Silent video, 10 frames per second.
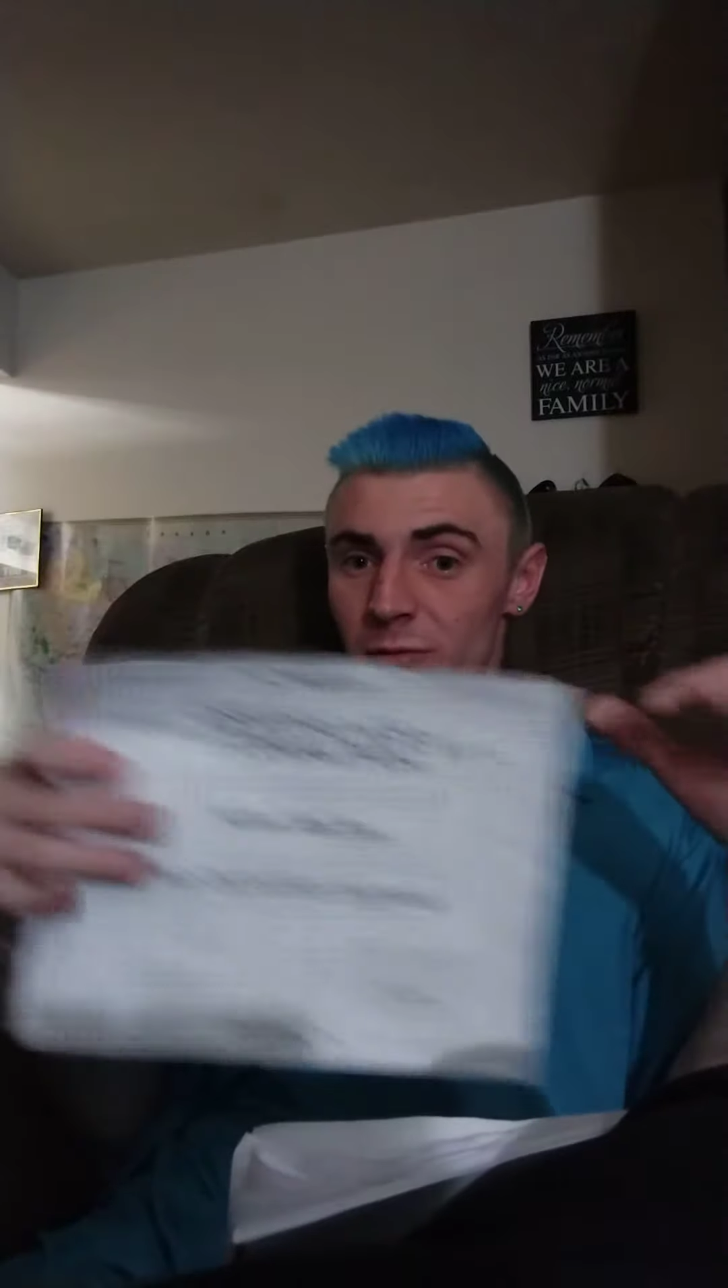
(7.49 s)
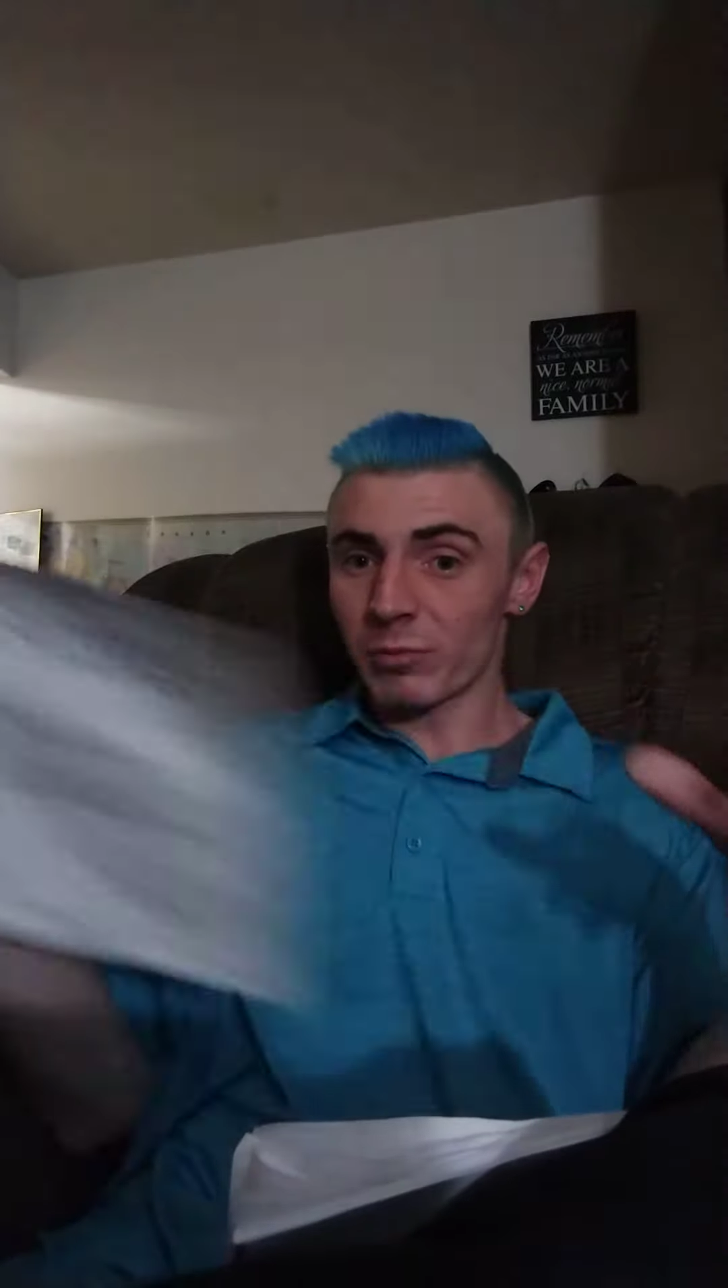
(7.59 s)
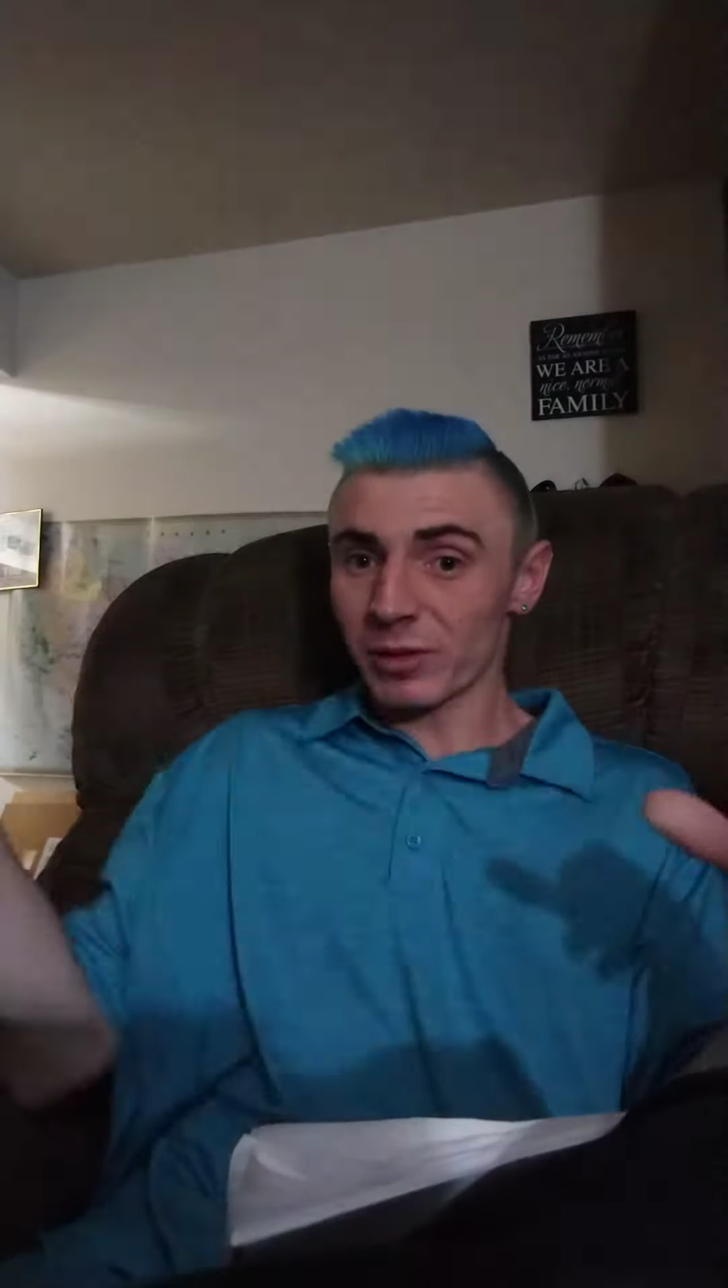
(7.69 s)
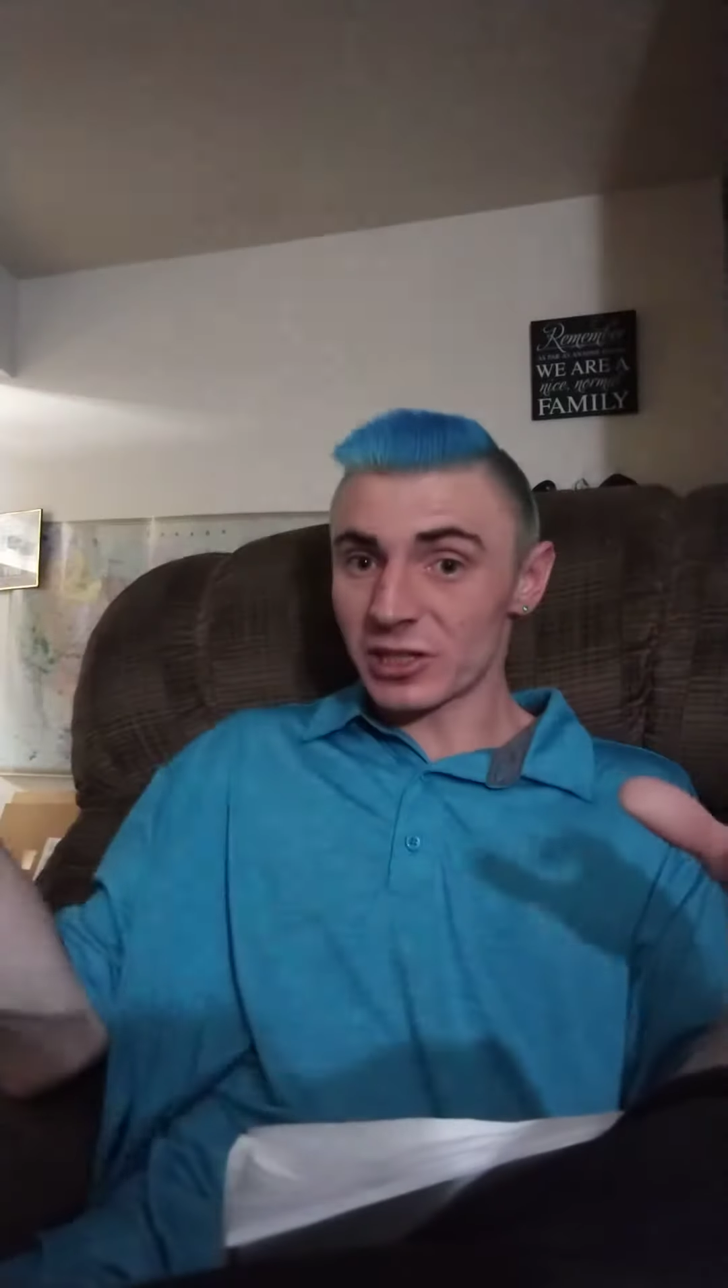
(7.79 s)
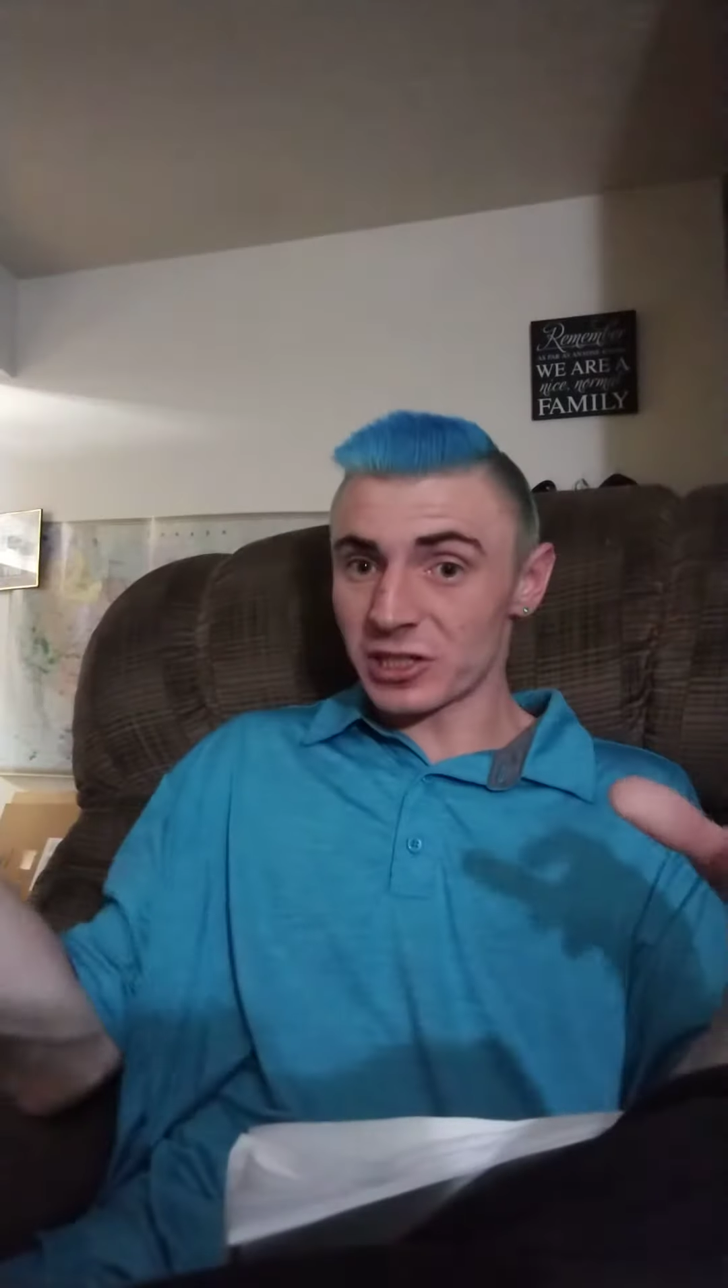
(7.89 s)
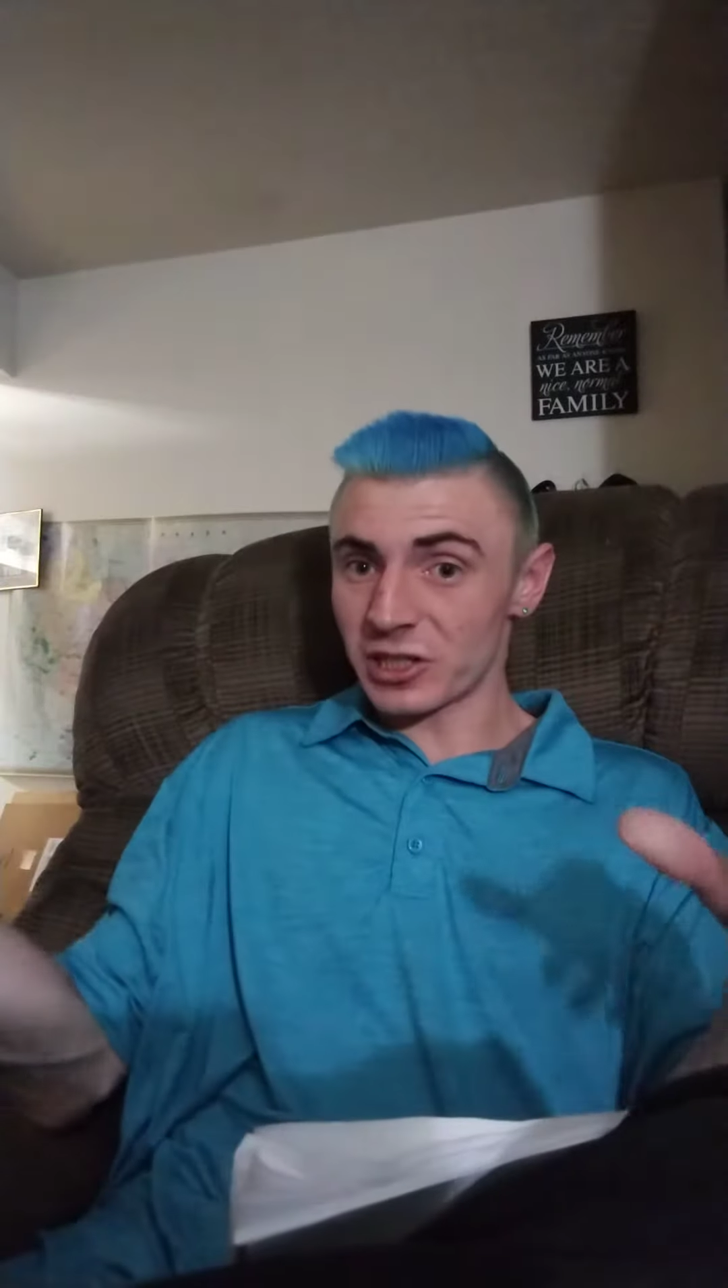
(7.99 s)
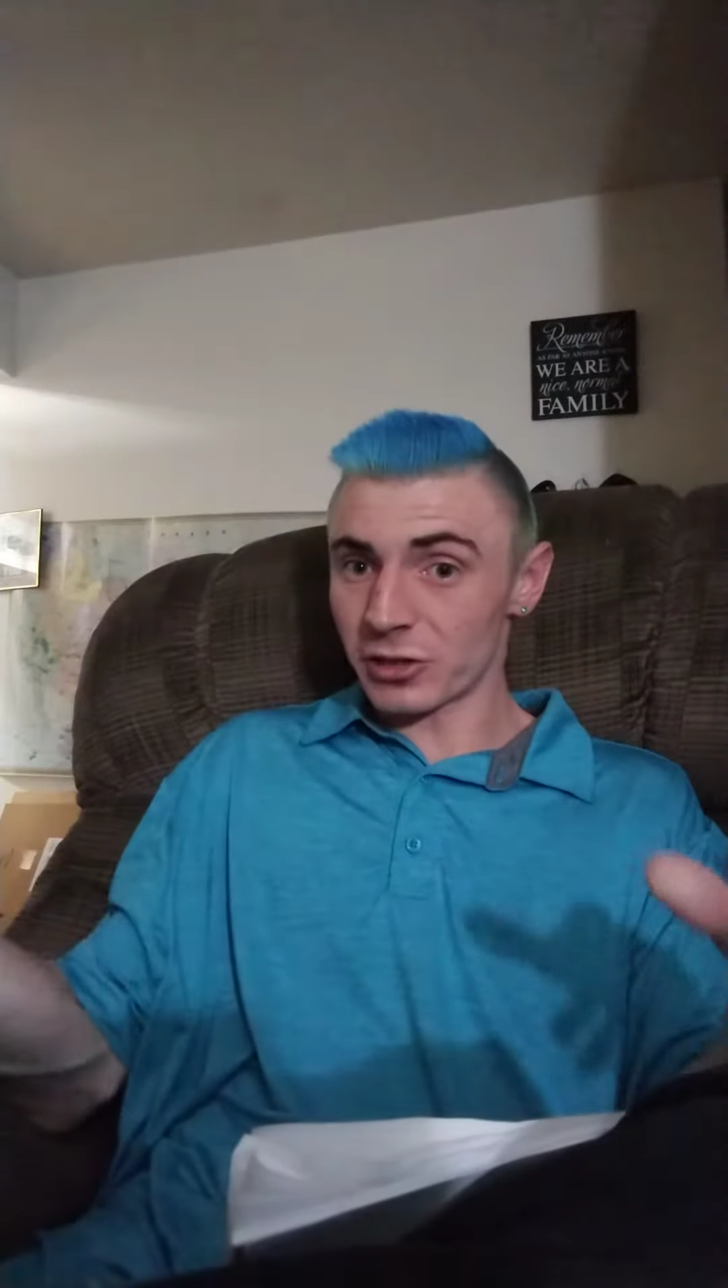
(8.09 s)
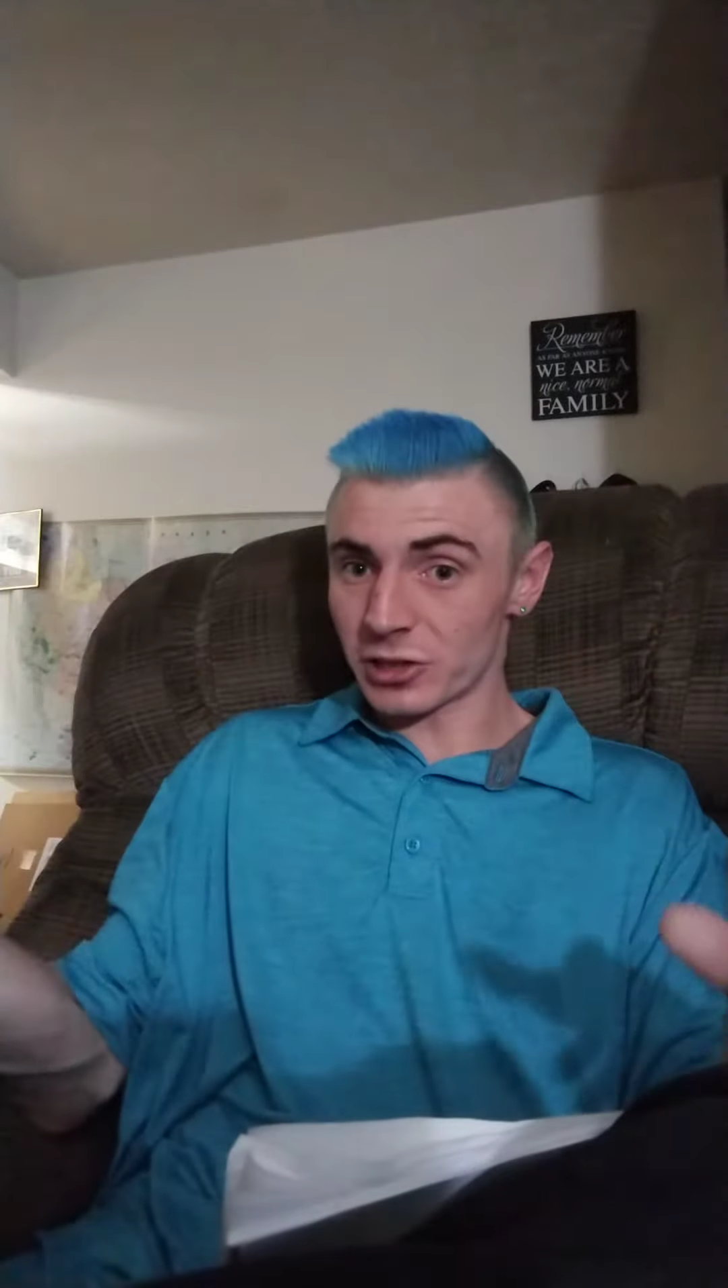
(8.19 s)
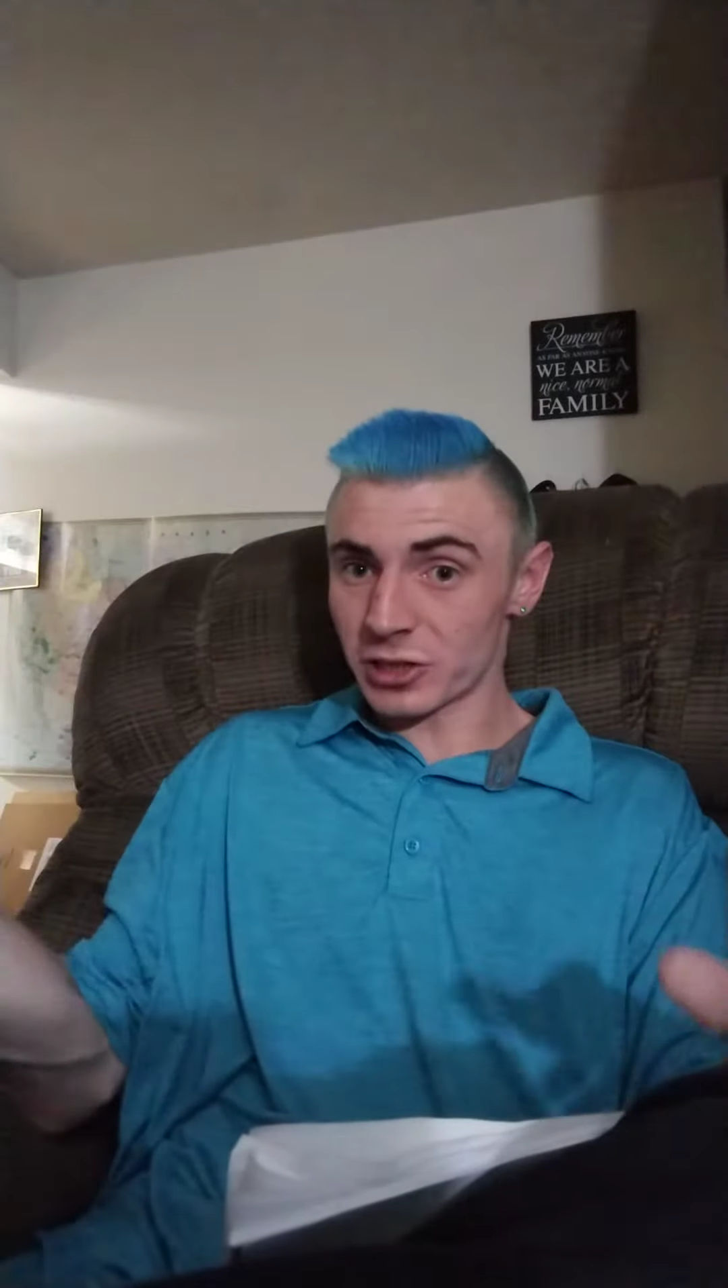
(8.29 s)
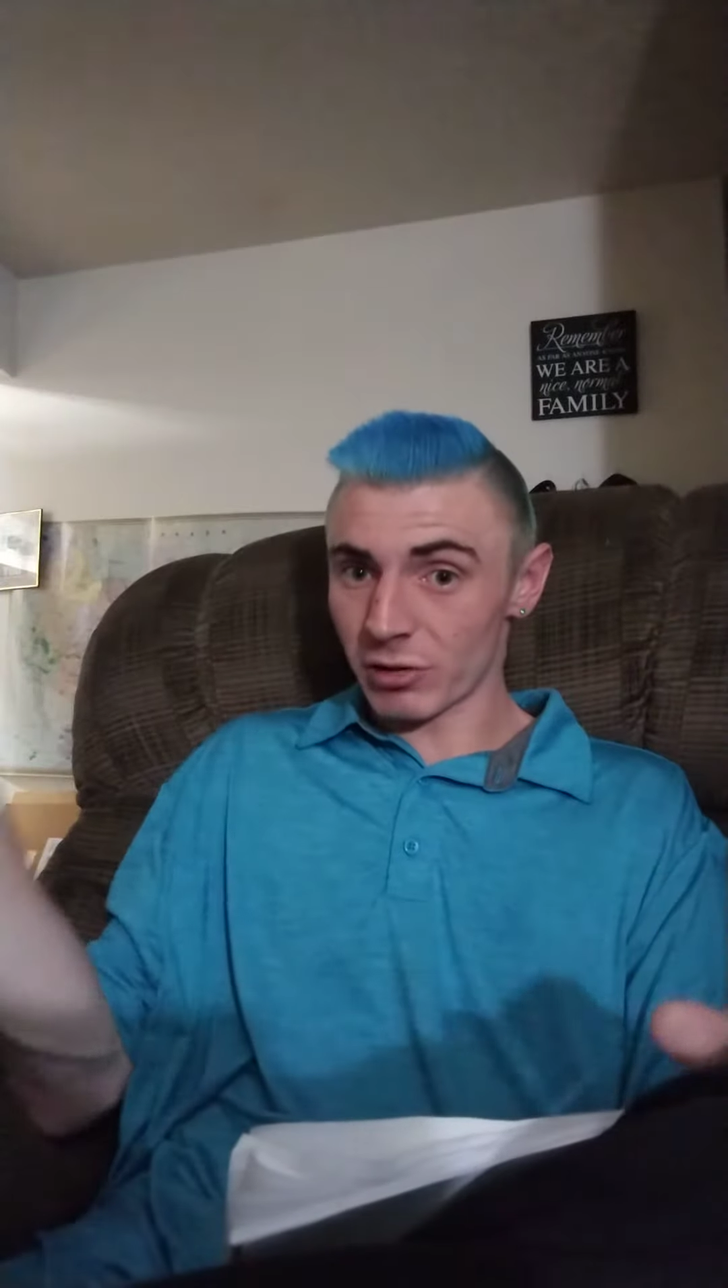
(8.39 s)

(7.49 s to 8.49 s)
of completion here just